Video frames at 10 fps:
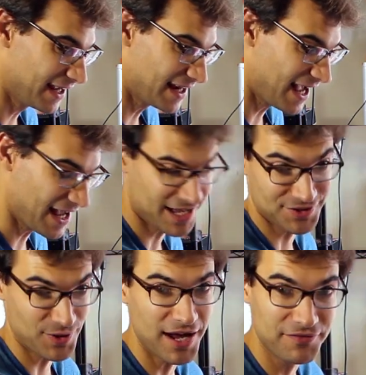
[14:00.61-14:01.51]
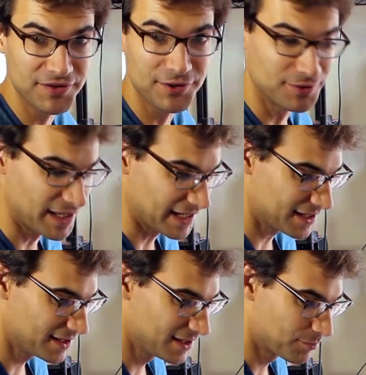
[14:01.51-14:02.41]
And so I feel
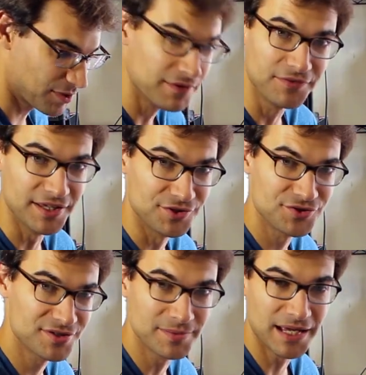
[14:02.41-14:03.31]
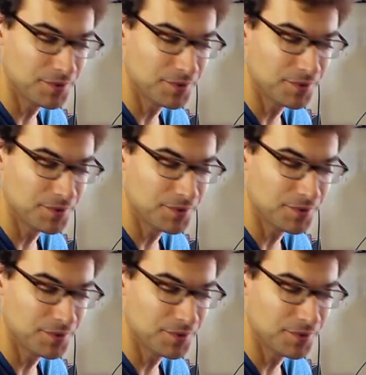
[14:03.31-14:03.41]
like privileged to be